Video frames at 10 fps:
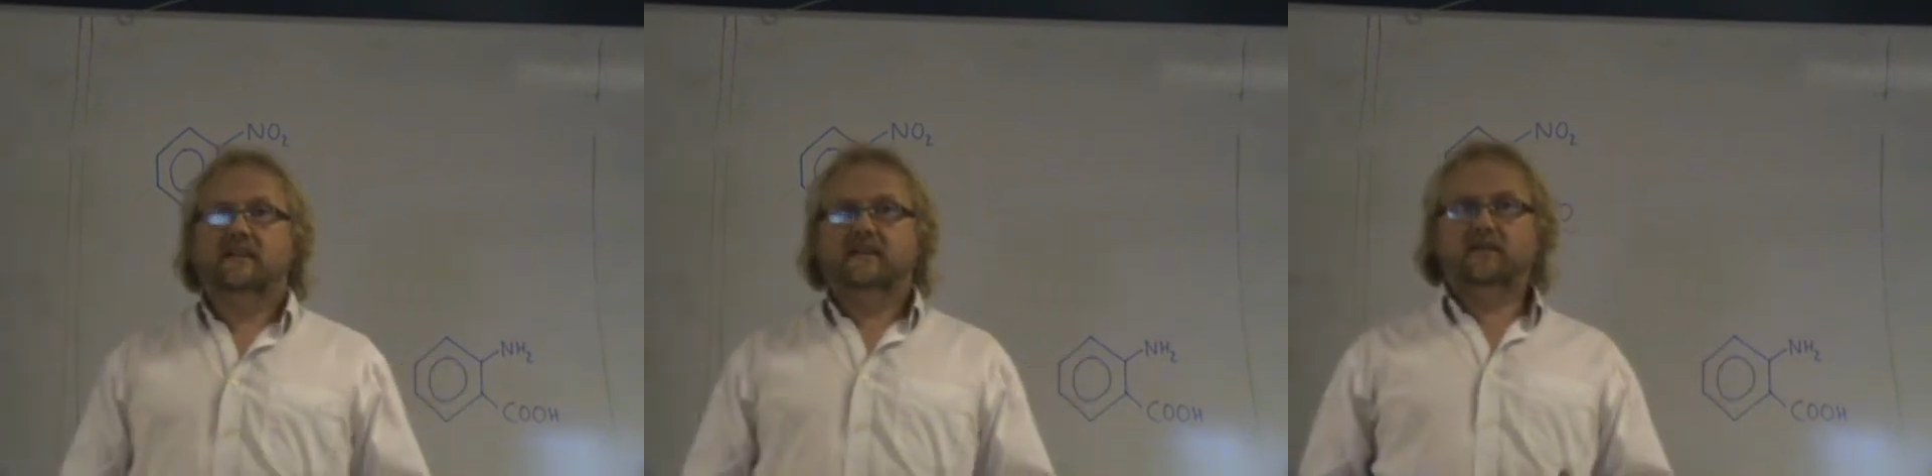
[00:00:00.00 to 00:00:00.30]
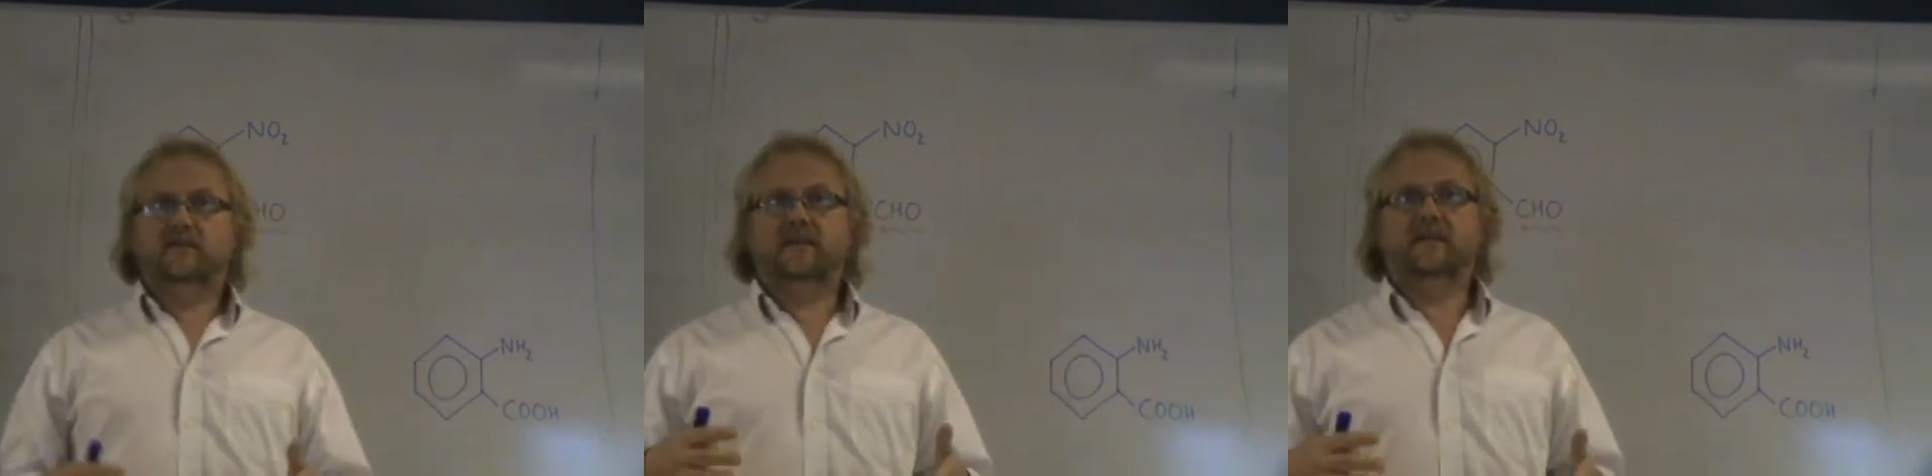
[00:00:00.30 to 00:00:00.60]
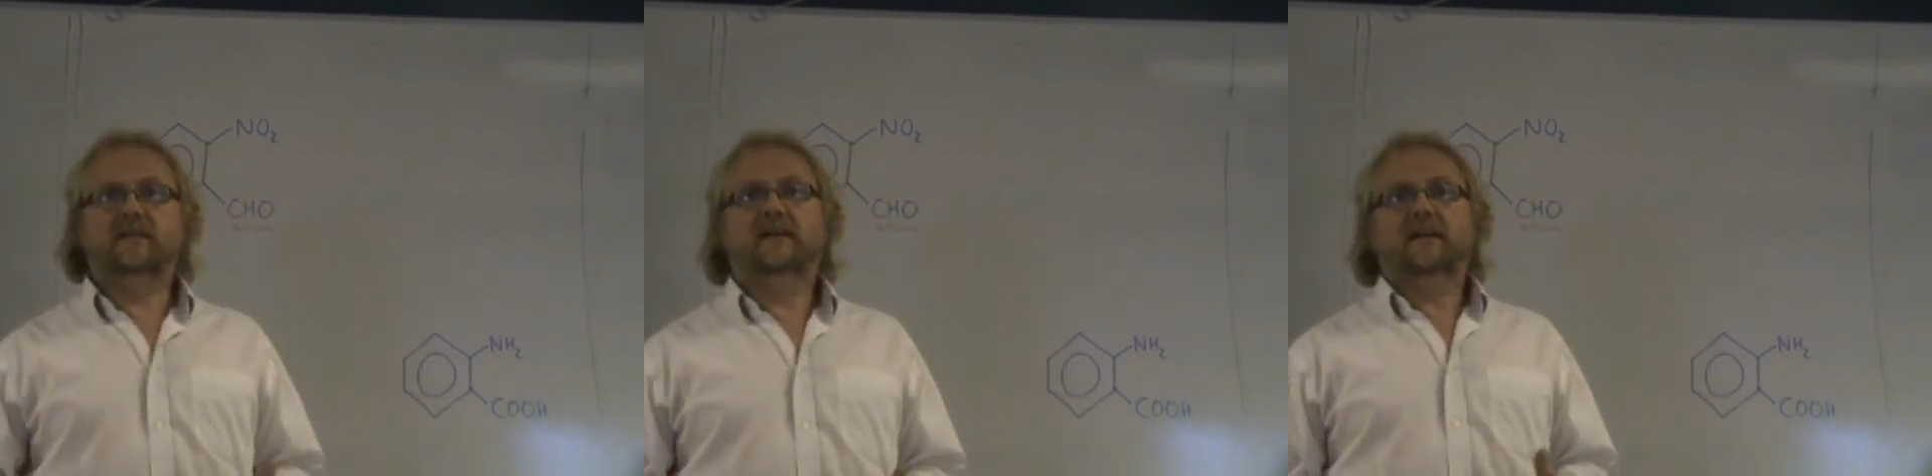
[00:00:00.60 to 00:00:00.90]
you
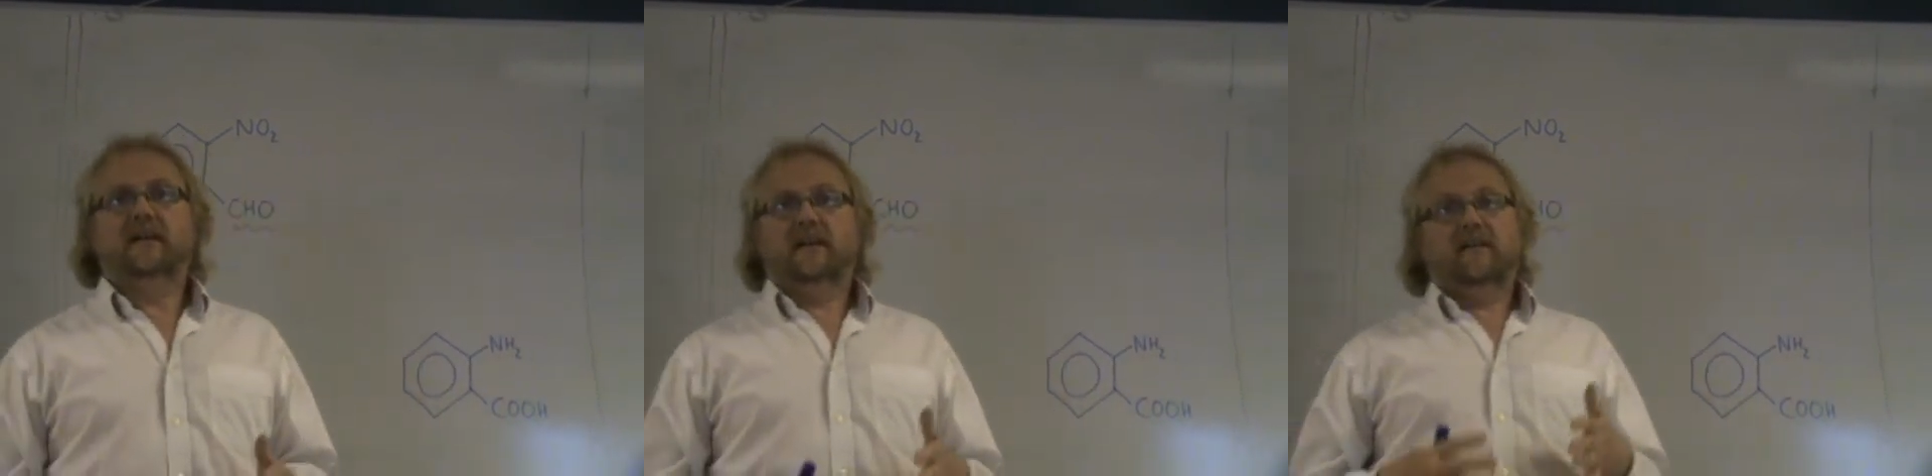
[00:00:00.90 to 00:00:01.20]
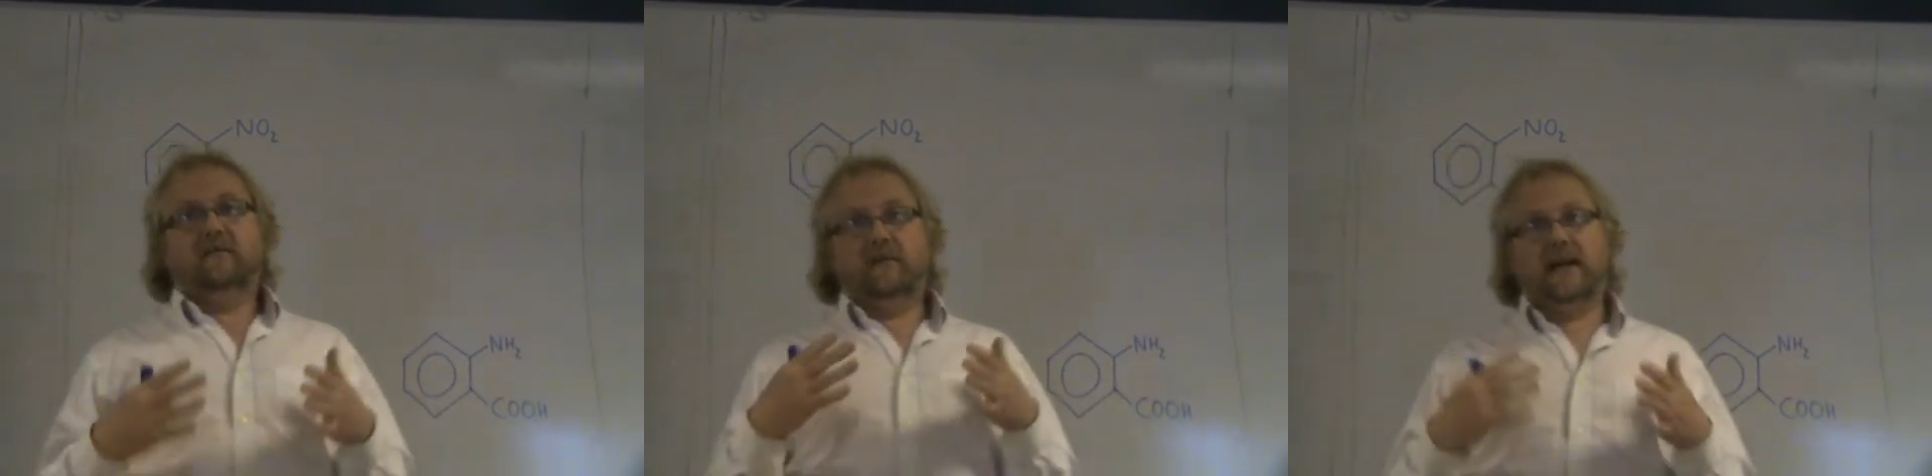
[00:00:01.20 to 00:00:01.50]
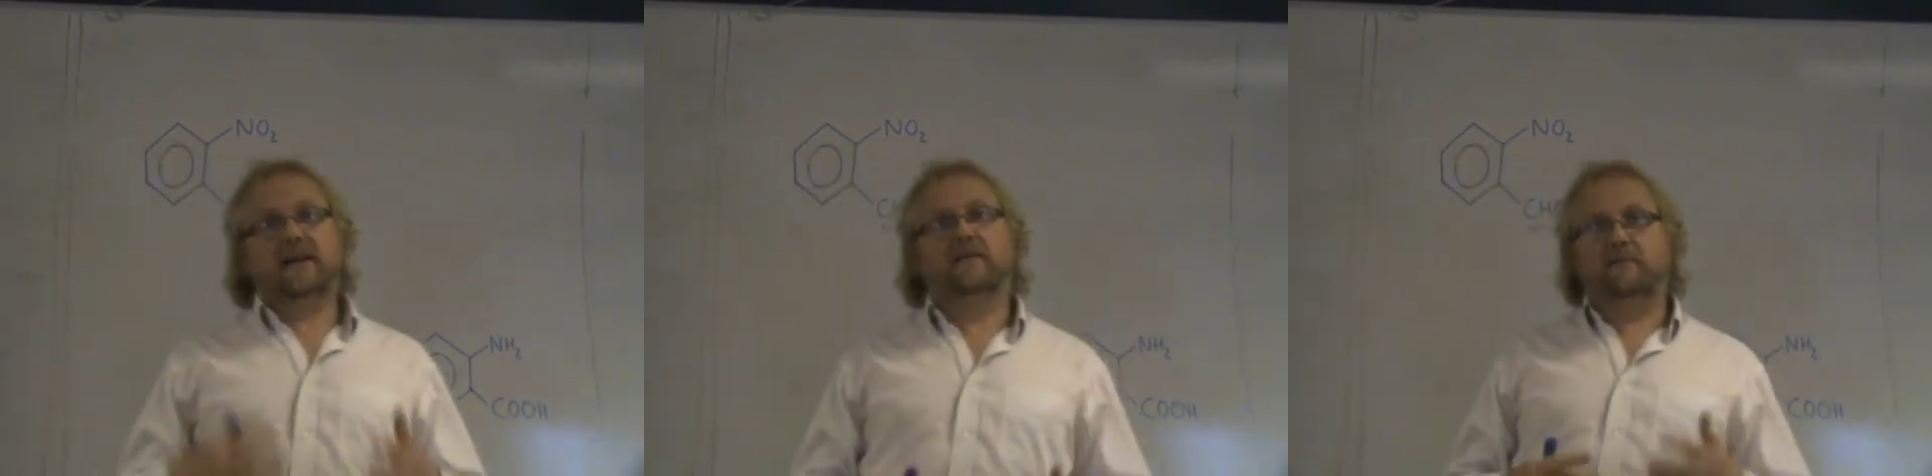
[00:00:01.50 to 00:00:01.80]
can
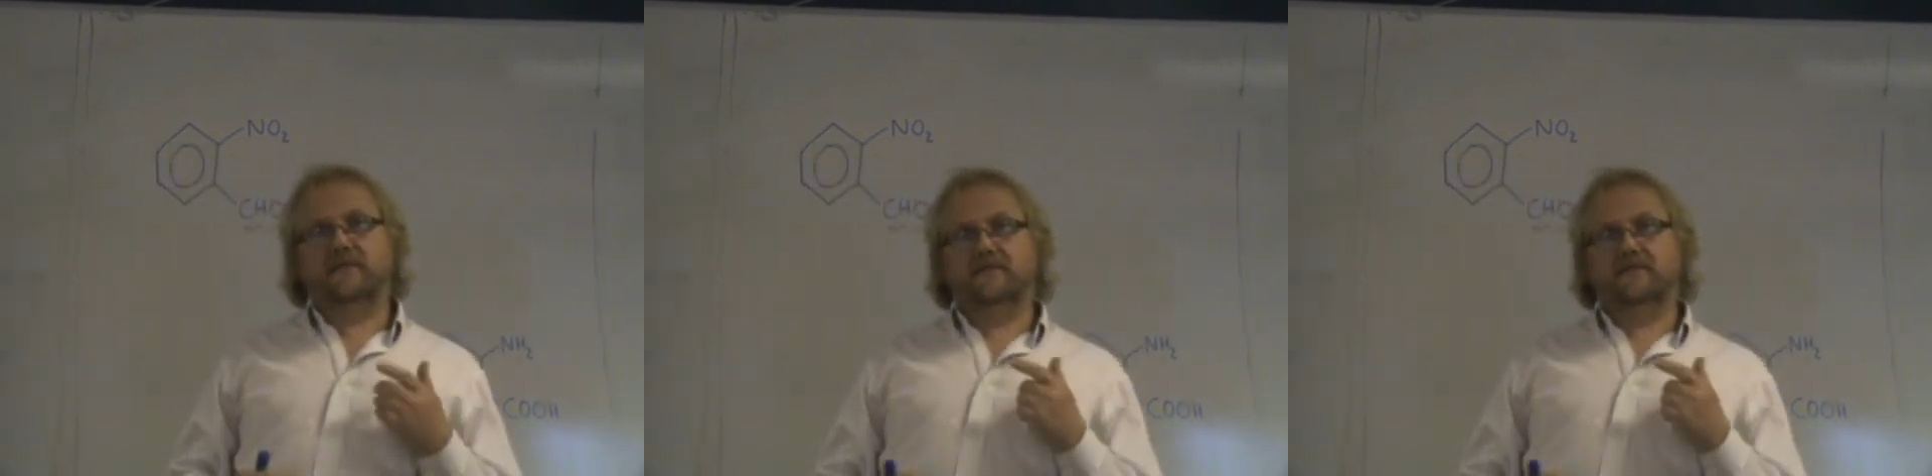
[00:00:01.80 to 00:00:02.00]
react them with